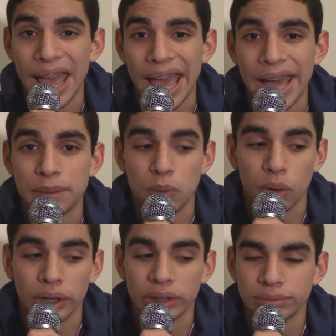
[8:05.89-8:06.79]
and
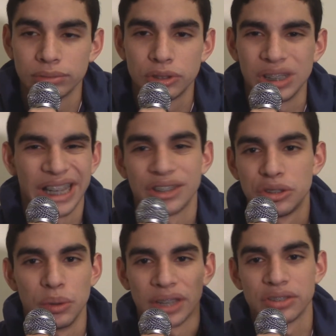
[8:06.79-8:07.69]
more, like
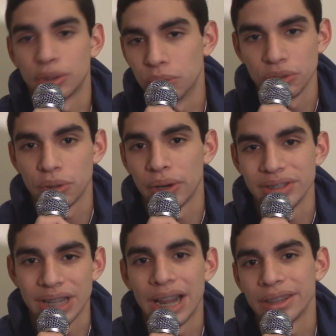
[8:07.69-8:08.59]
2 extra cool
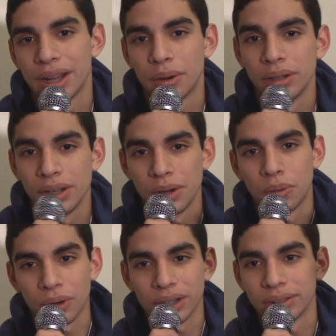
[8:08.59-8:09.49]
stories that I thought
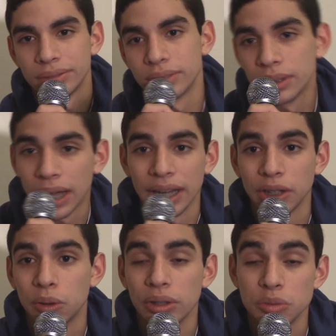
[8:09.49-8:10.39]
were kind
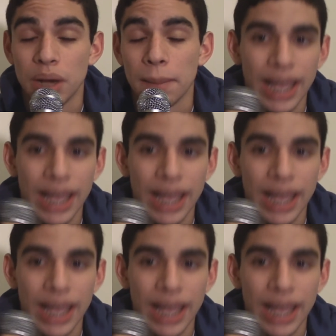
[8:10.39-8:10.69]
of cool as well.